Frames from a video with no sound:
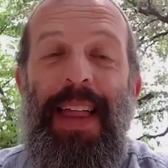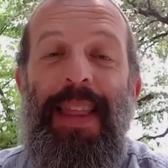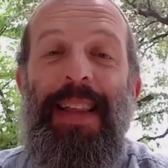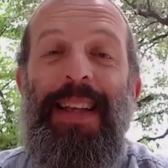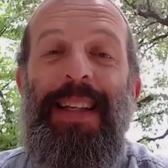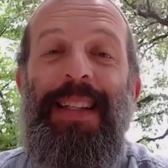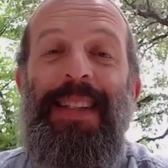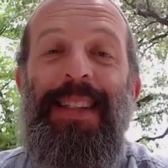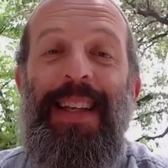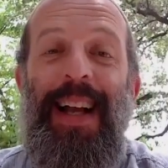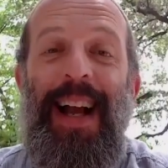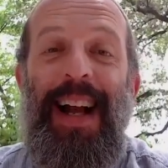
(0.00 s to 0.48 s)
the
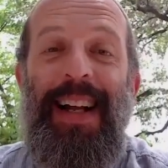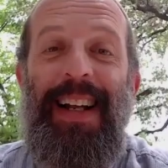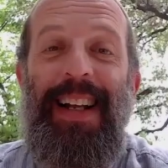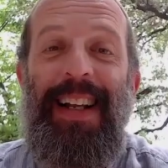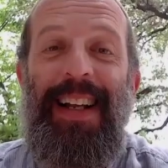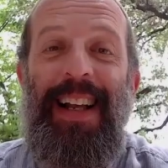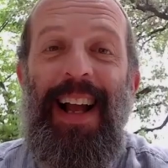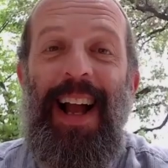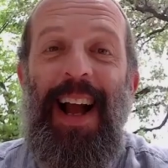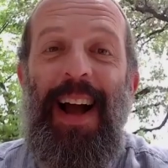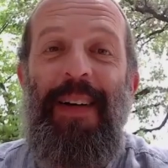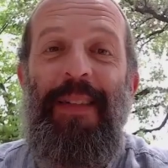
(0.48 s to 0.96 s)

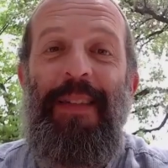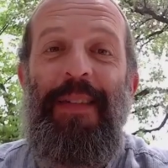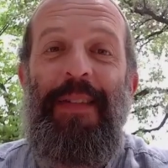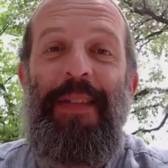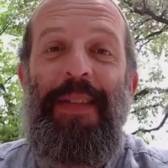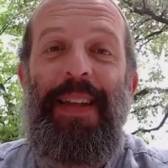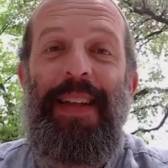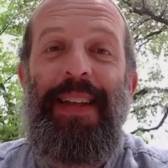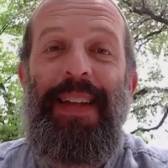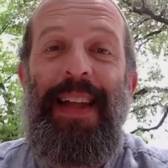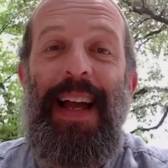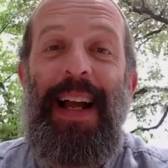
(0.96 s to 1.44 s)
signing
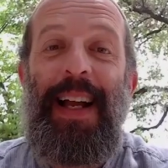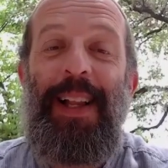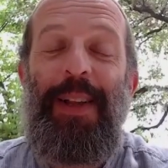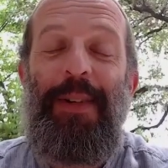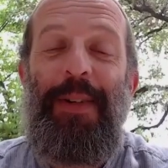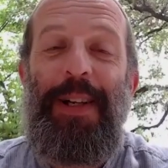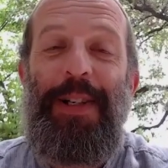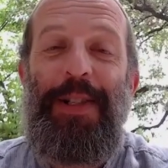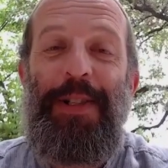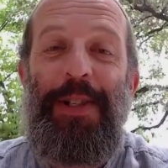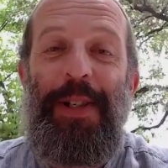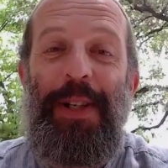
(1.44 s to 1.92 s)
of the
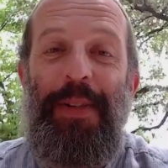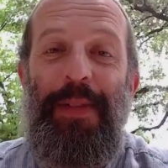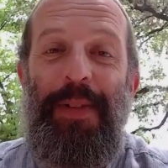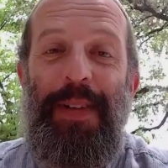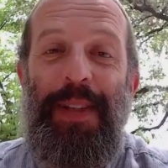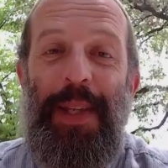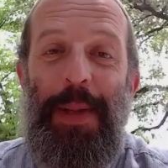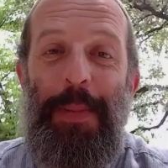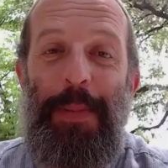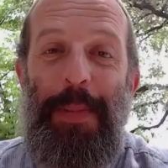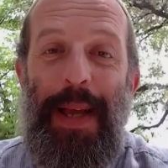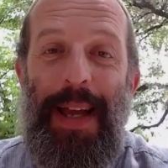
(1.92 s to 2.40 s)
Declaration of
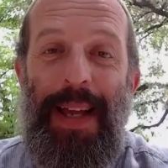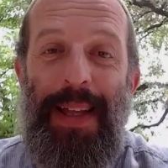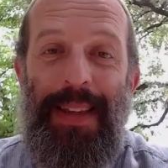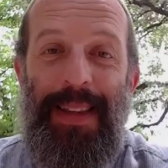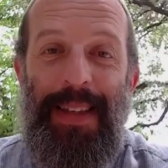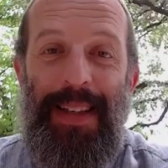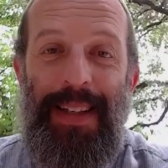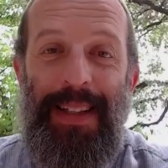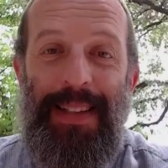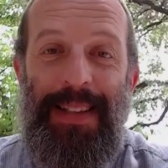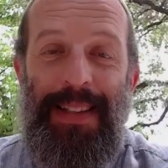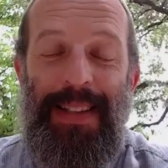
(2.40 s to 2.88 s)

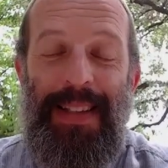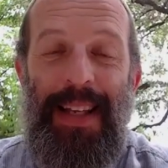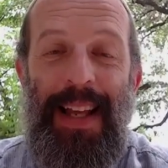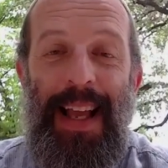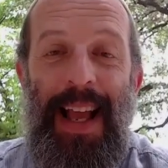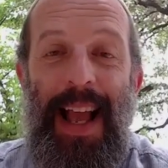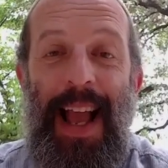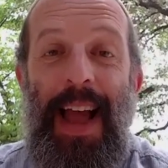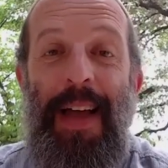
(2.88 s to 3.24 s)
Independence,